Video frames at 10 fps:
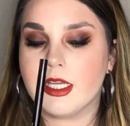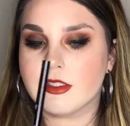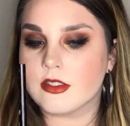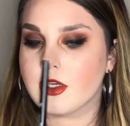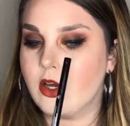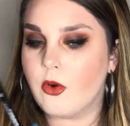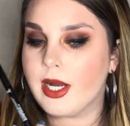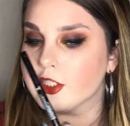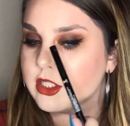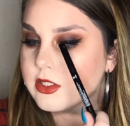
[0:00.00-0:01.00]
and so
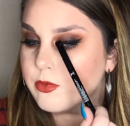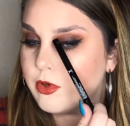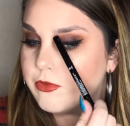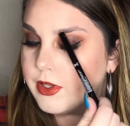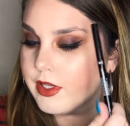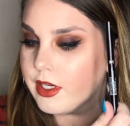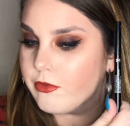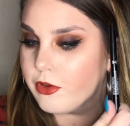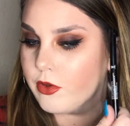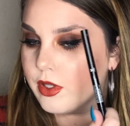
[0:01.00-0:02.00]
I just will fill in
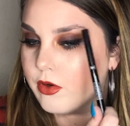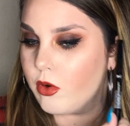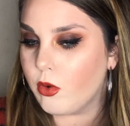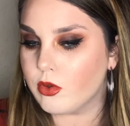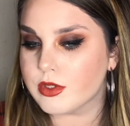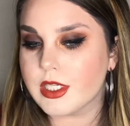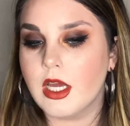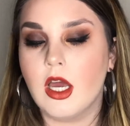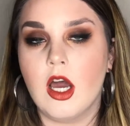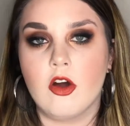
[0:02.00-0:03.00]
a few little holes
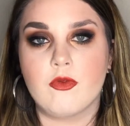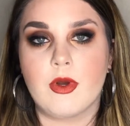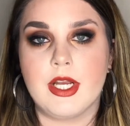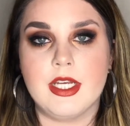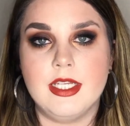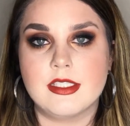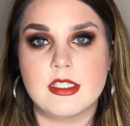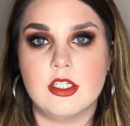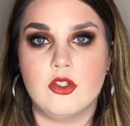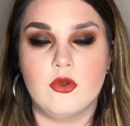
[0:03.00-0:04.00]
of where it needs
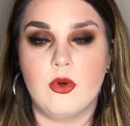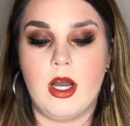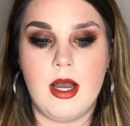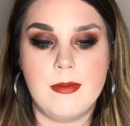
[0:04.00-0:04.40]
to